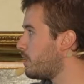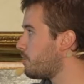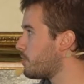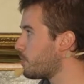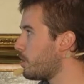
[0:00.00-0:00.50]

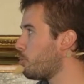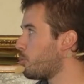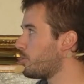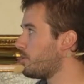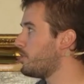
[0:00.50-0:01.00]
What's really
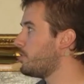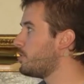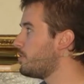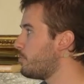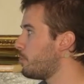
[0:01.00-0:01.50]
important
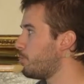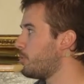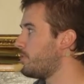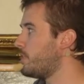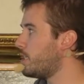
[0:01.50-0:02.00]
to remember
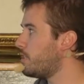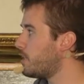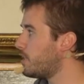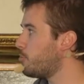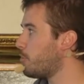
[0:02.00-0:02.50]
is that
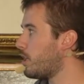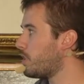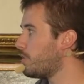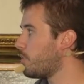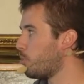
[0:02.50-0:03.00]
this
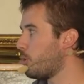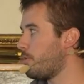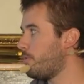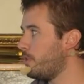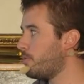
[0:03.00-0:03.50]
applies for
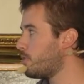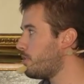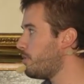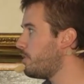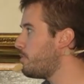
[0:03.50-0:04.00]
both v4
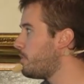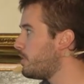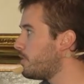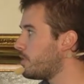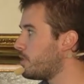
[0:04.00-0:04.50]
and
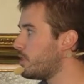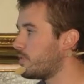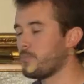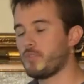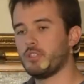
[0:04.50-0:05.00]
v3, so it's
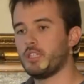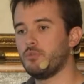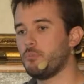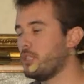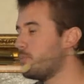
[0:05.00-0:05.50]
something
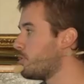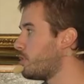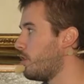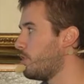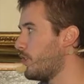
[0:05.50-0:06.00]
that you might want
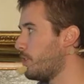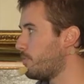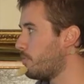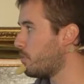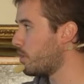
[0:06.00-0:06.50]
to look out
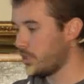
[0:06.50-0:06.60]
for.